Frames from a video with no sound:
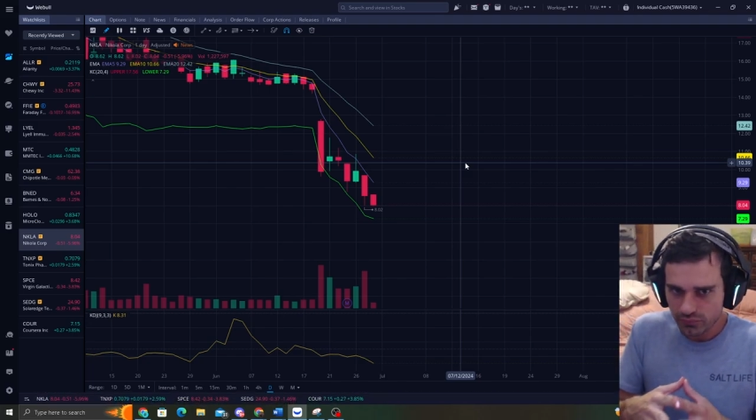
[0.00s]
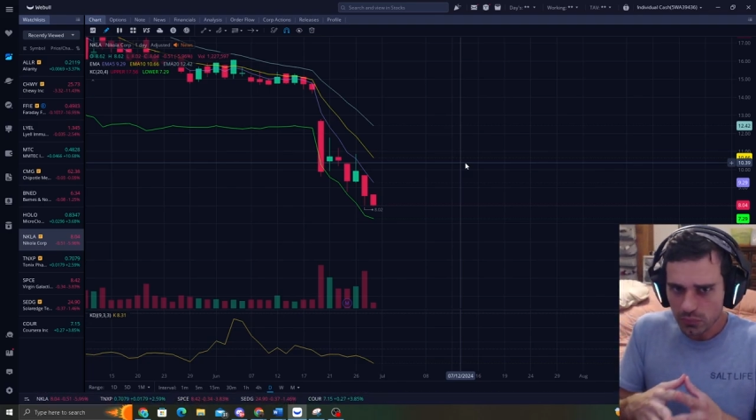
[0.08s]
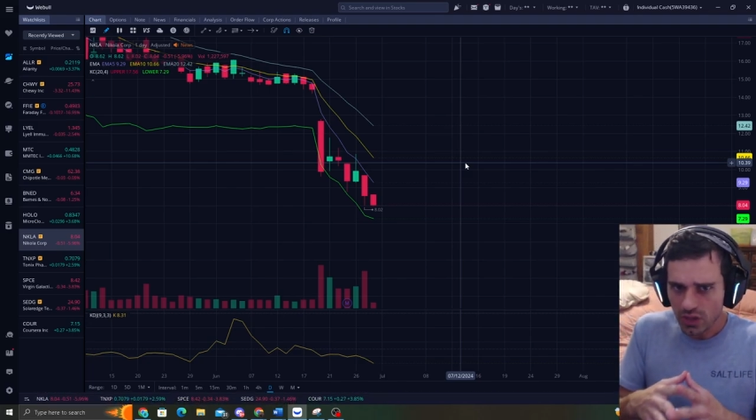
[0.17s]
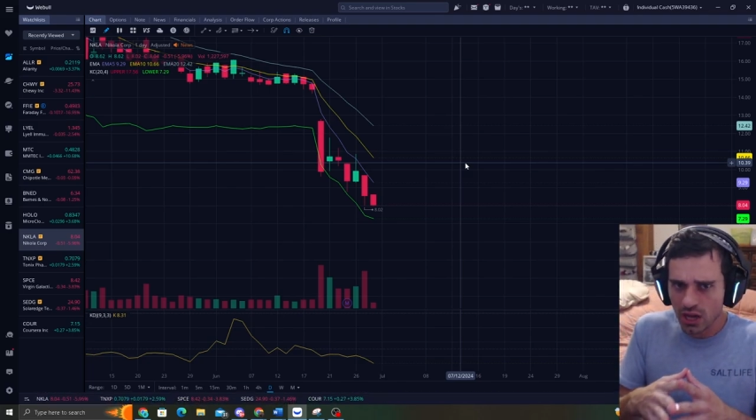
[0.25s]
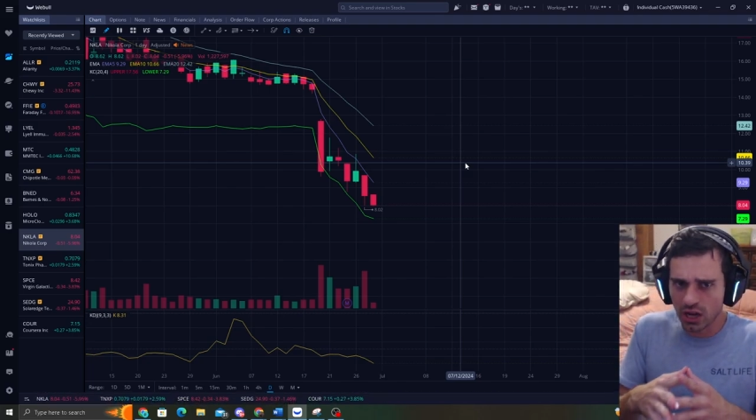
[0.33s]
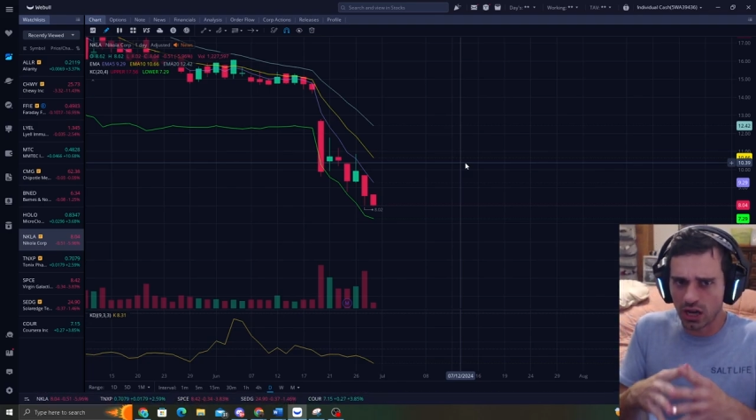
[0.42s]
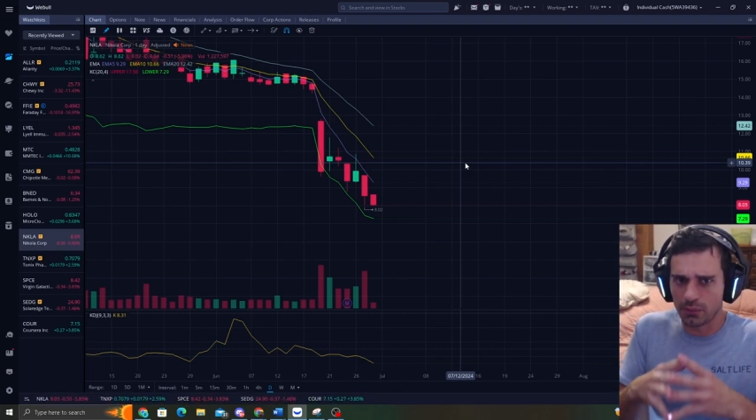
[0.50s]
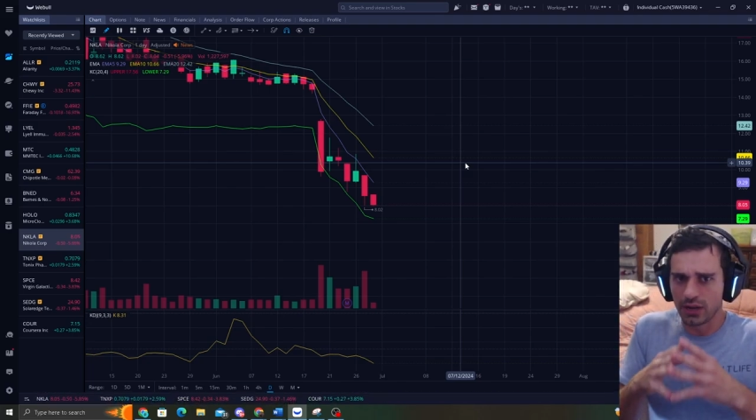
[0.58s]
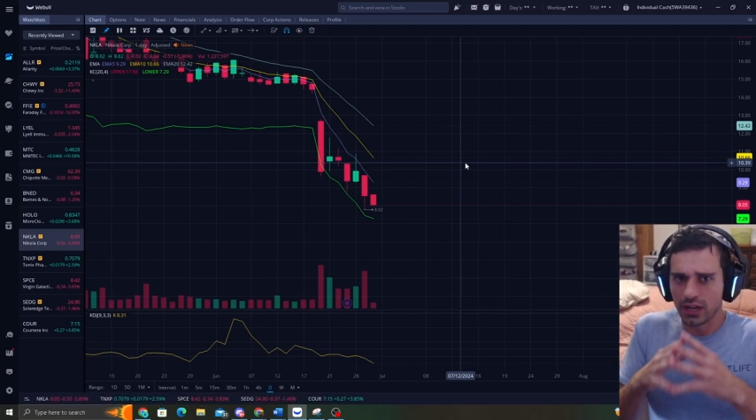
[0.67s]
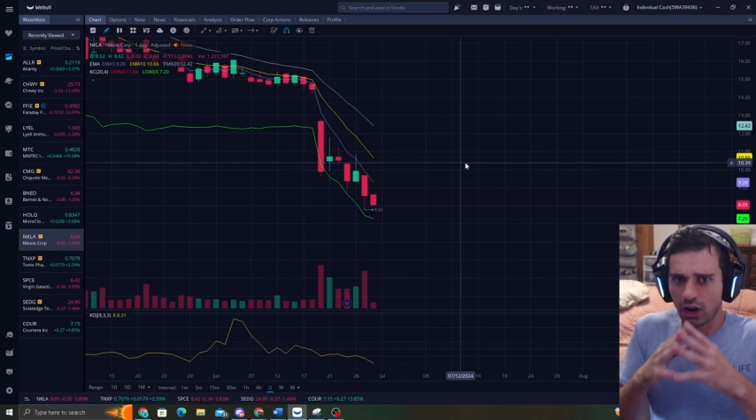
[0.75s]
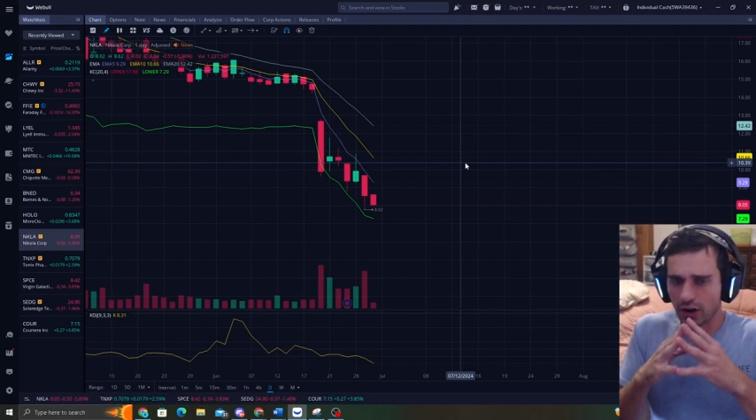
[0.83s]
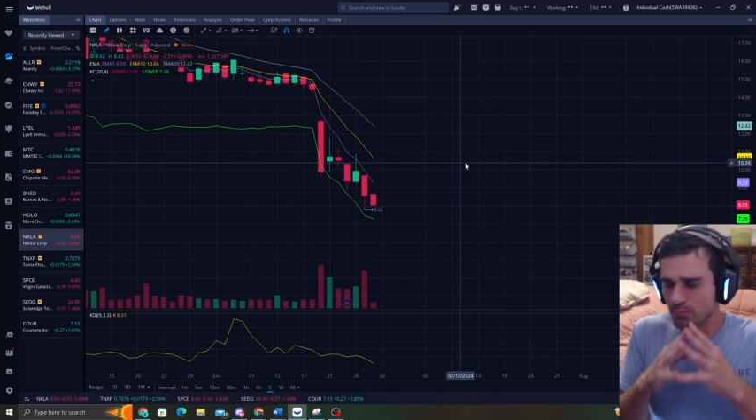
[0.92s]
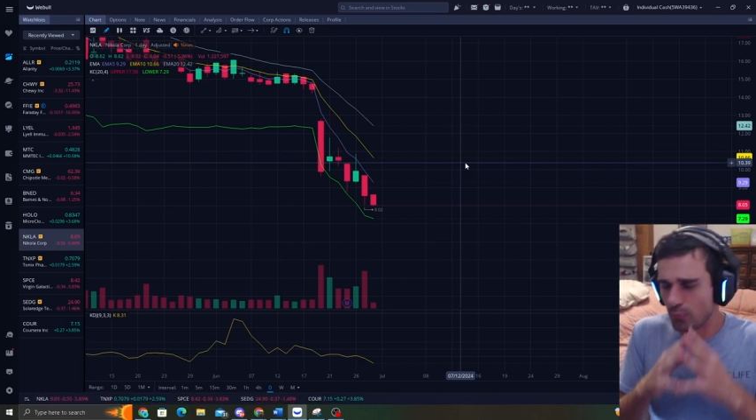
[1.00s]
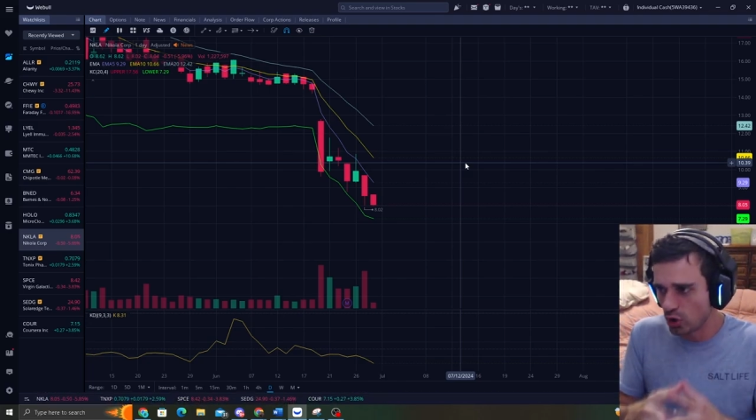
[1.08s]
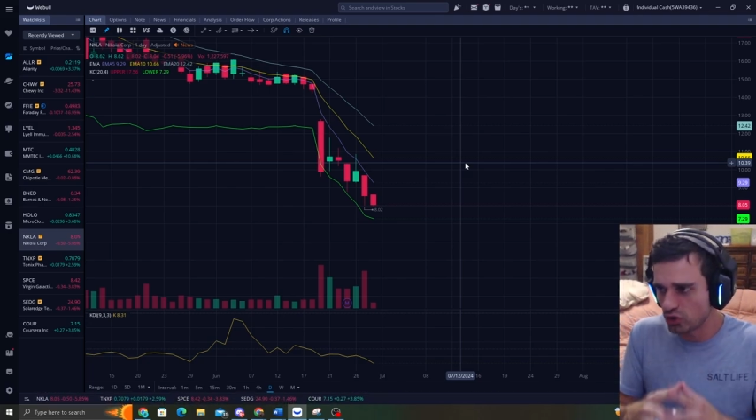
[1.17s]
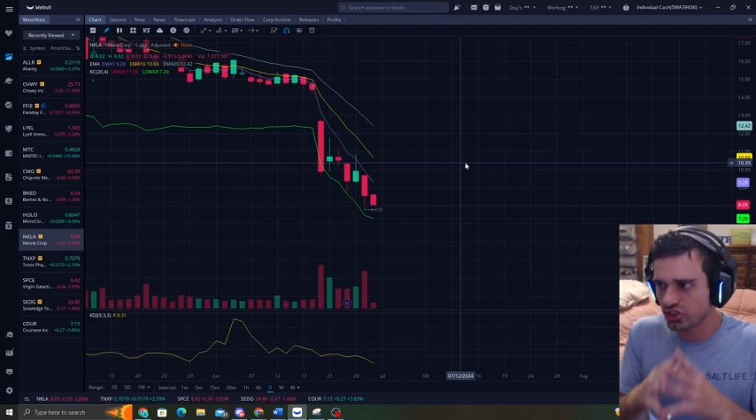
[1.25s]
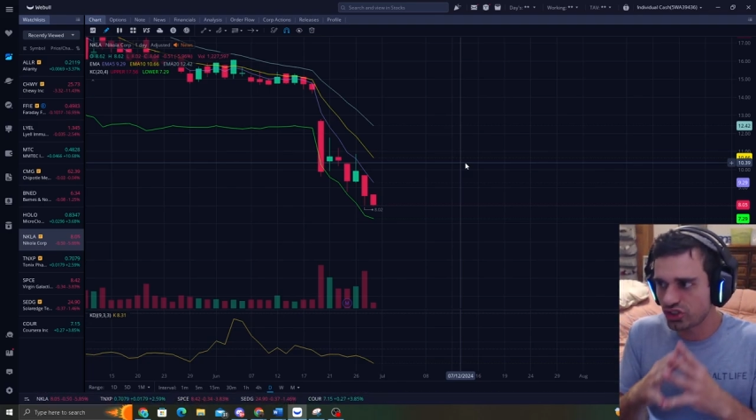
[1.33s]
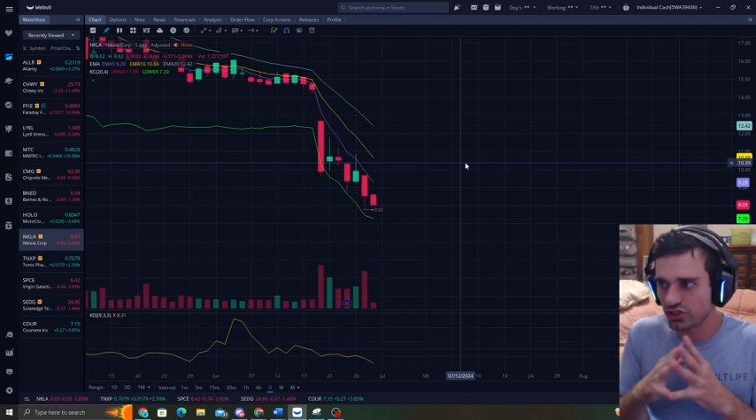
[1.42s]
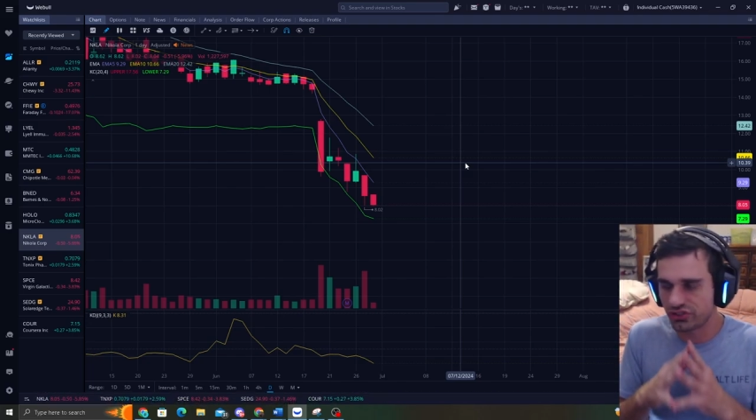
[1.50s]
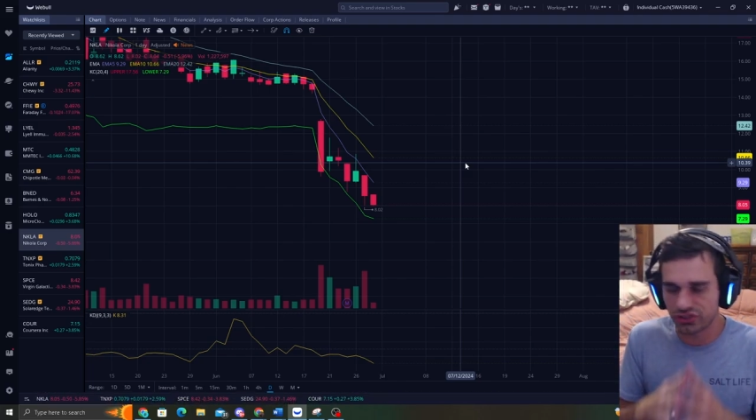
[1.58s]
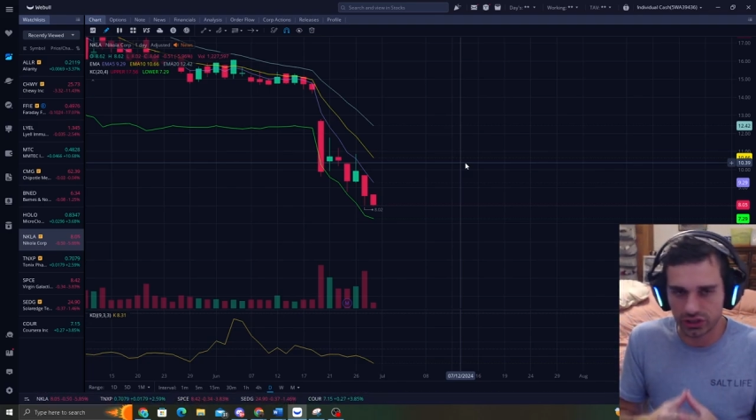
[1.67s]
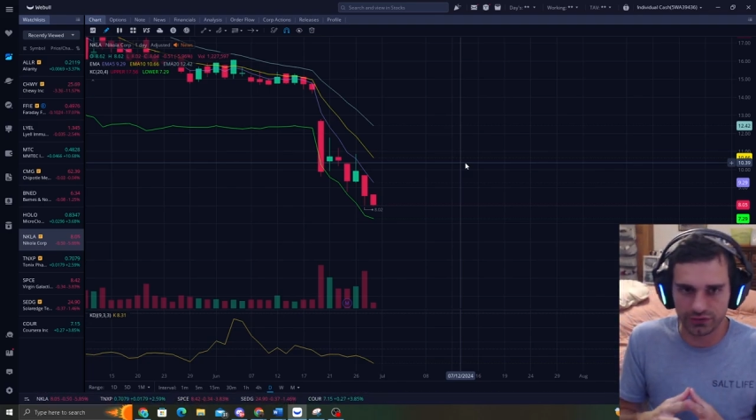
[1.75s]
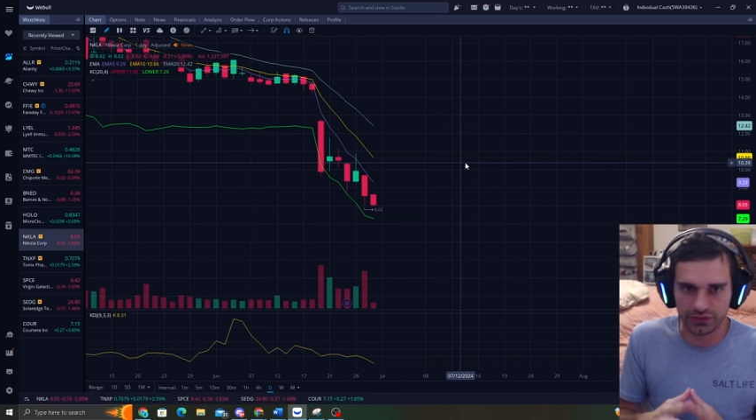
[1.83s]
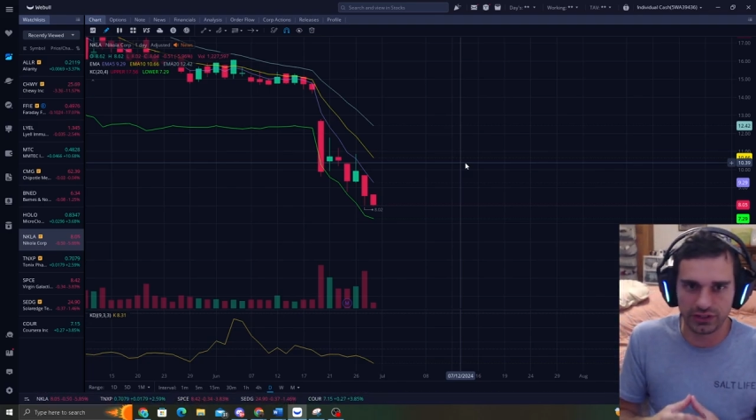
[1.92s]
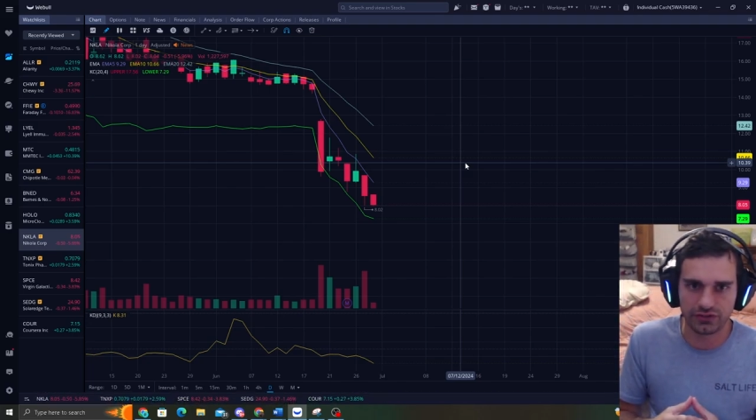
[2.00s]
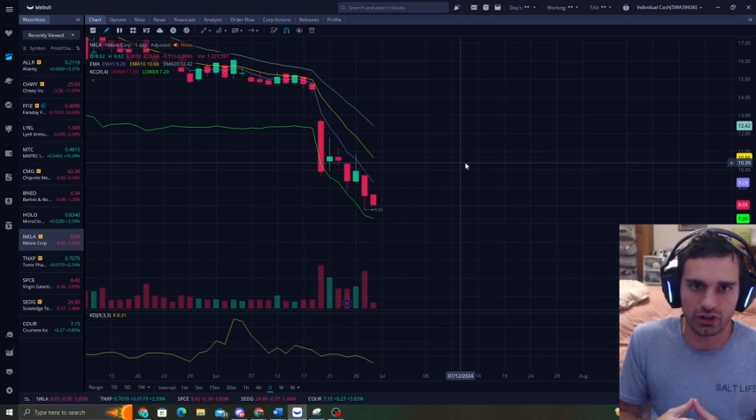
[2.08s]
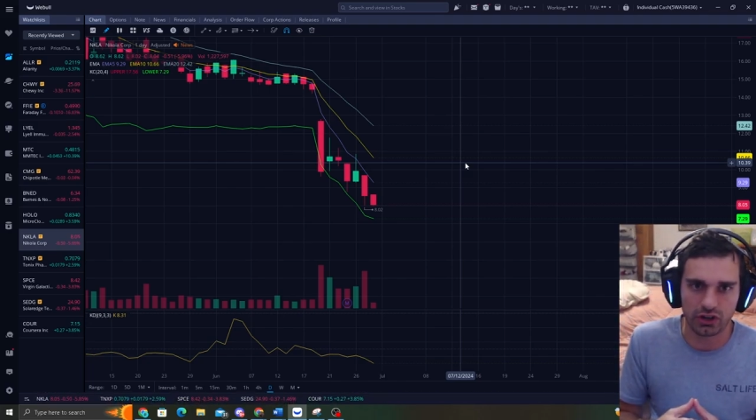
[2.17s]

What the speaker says: Our most conservative